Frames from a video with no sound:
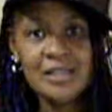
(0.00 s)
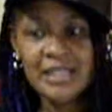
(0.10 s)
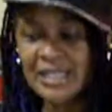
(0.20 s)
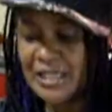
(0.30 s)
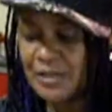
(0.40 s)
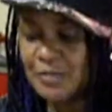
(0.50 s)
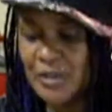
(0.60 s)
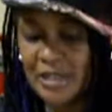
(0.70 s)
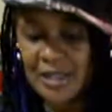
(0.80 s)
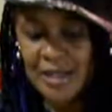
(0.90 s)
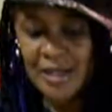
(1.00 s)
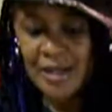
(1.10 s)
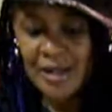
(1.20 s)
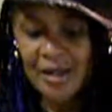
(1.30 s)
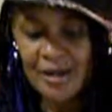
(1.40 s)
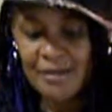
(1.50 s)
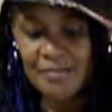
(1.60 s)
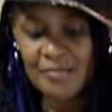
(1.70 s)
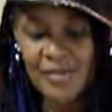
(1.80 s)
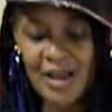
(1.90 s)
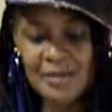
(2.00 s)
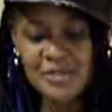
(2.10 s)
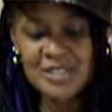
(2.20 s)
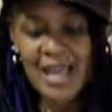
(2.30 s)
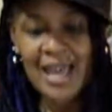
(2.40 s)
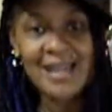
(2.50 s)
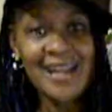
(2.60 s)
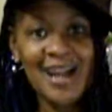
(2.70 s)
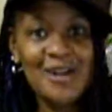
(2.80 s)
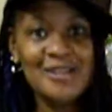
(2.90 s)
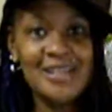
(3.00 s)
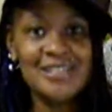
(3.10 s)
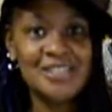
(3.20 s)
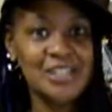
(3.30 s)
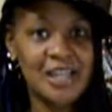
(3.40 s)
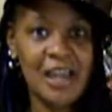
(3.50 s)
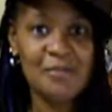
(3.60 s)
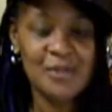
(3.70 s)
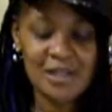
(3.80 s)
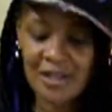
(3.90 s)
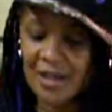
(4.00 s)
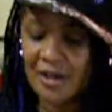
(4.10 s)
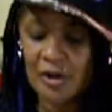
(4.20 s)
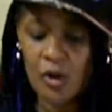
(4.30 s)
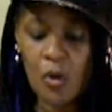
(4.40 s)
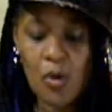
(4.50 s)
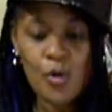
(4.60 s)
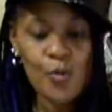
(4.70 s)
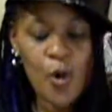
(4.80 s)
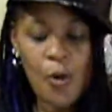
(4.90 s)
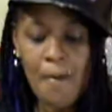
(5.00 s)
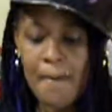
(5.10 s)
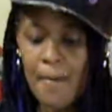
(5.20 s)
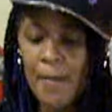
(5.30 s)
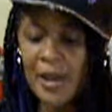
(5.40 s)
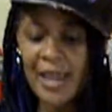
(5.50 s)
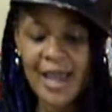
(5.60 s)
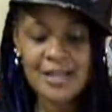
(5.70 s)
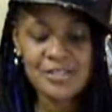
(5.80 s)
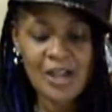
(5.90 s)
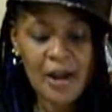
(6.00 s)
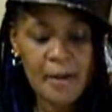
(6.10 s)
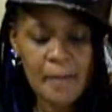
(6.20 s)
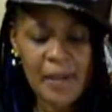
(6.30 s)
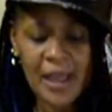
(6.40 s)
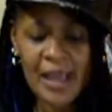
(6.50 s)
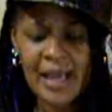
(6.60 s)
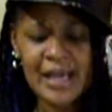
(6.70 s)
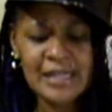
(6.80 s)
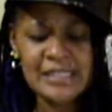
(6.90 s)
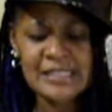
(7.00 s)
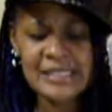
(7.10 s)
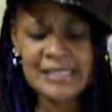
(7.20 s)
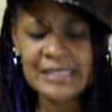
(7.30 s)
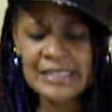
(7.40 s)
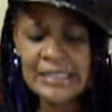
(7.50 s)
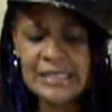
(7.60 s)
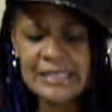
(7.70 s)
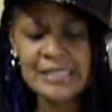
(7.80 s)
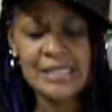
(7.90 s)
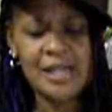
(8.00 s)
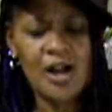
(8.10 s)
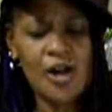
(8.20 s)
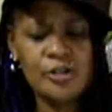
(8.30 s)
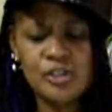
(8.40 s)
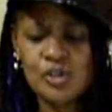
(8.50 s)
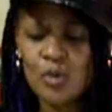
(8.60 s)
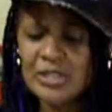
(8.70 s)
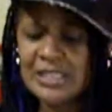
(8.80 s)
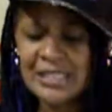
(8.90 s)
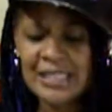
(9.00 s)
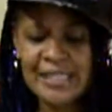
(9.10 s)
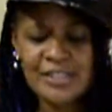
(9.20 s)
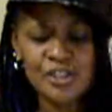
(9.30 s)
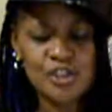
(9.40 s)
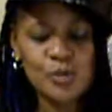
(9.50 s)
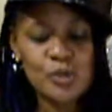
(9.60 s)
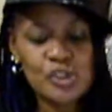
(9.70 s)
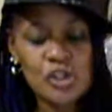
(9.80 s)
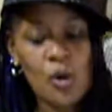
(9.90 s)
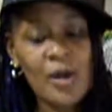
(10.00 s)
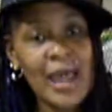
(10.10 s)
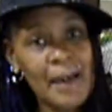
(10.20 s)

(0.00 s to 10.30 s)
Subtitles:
cleaned, but I'm sad now that she gave me like a cornrow cast iron pan and skillets and all sorts of things, and she was so